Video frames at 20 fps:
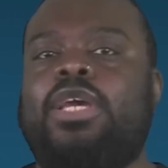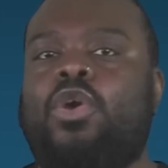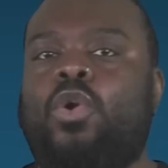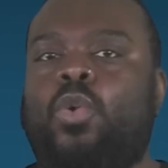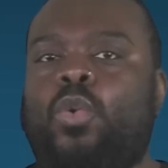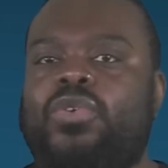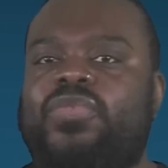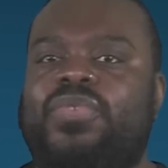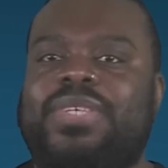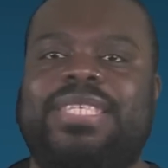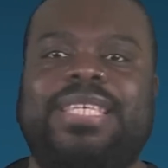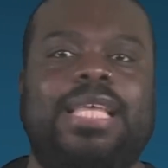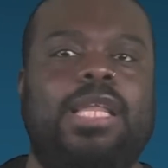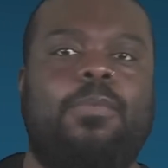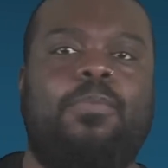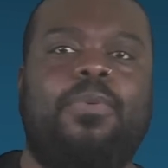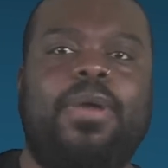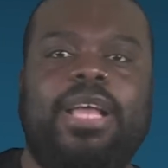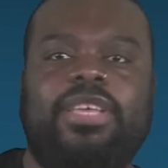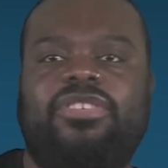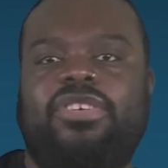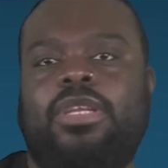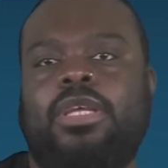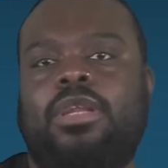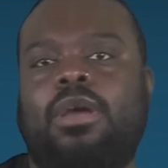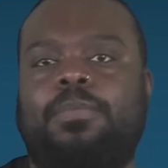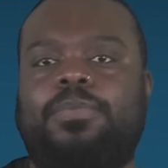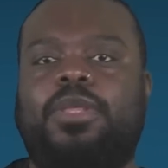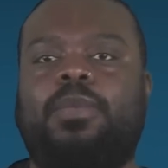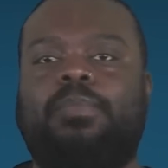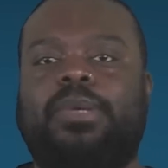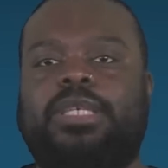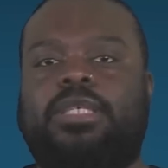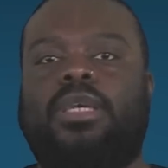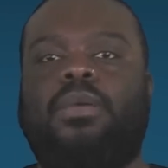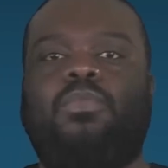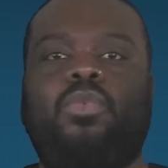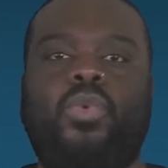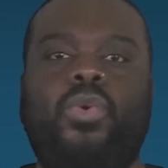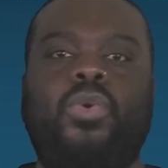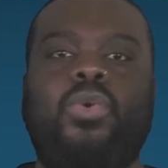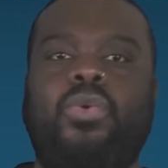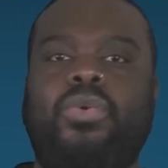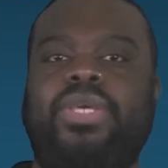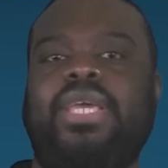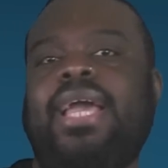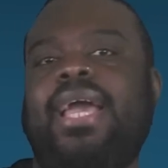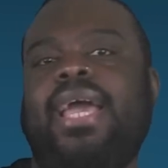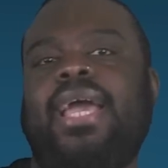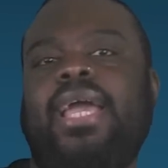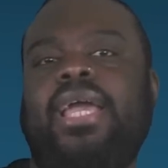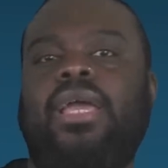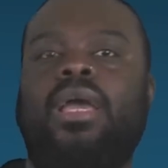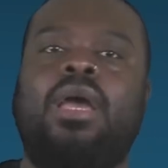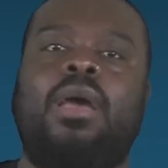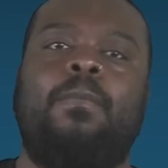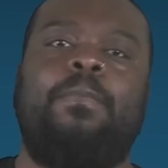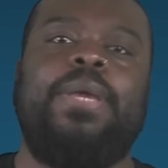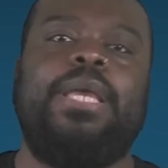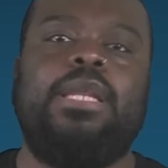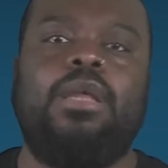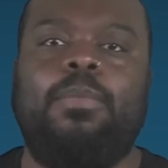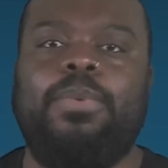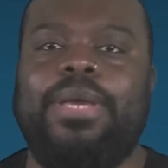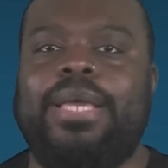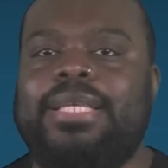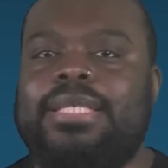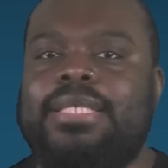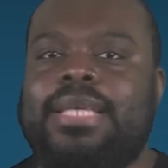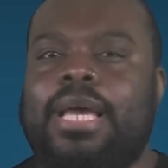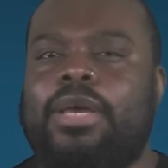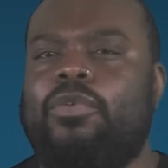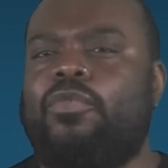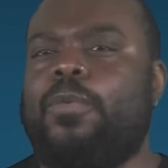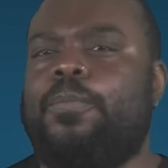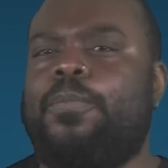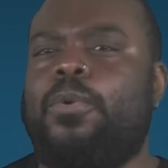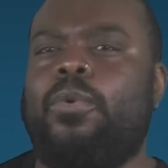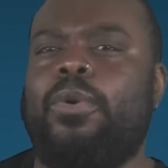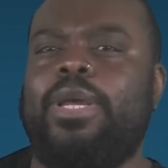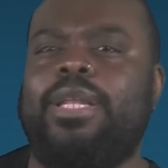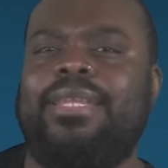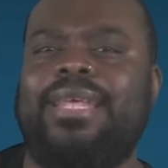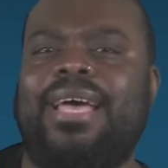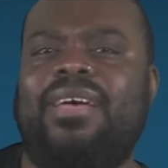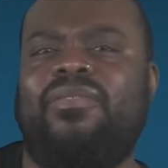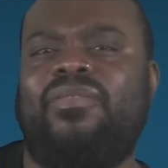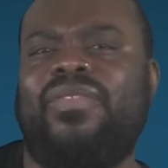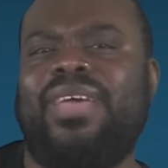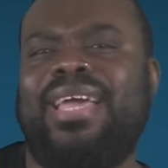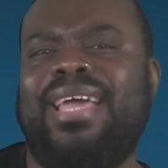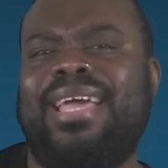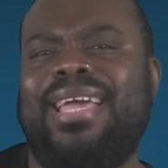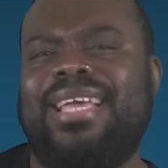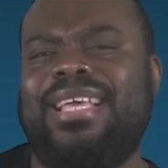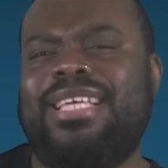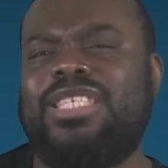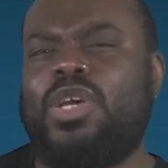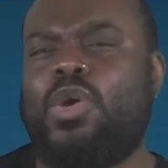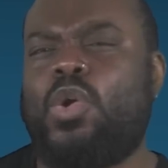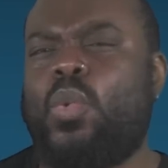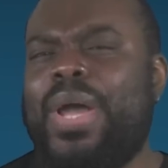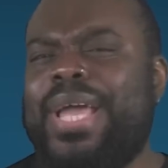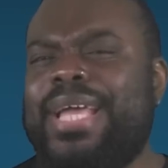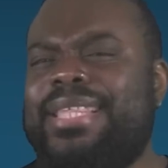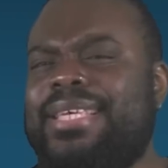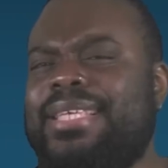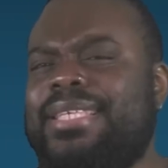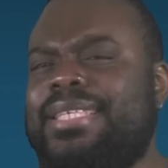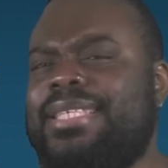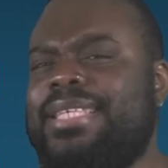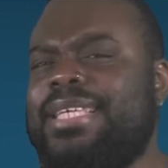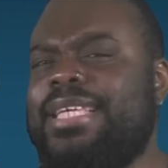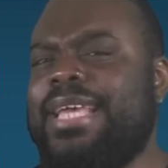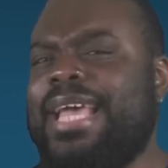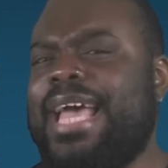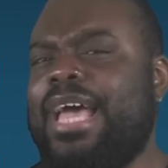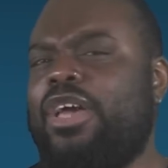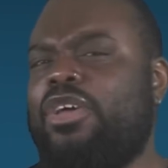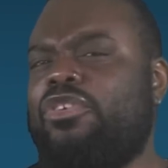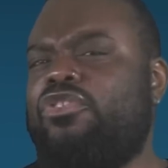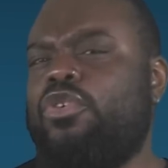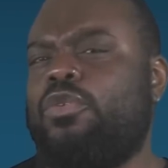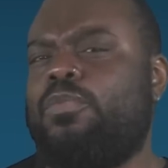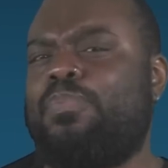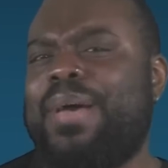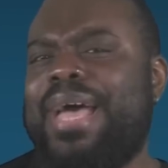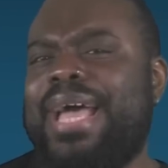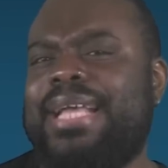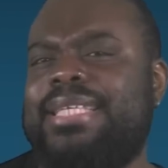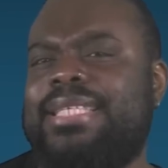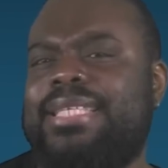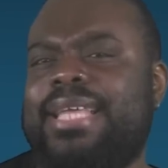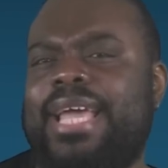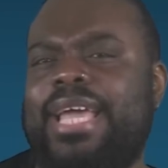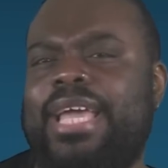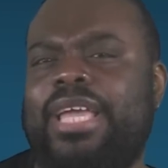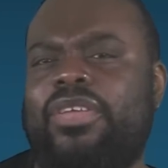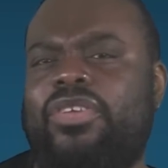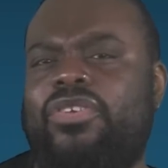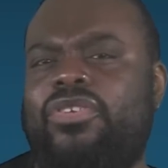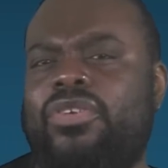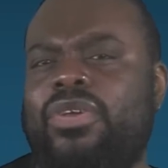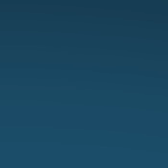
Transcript: a cause for celebration and optimism, woo yay, PW Insider reported that there is a wait and see attitude backstage.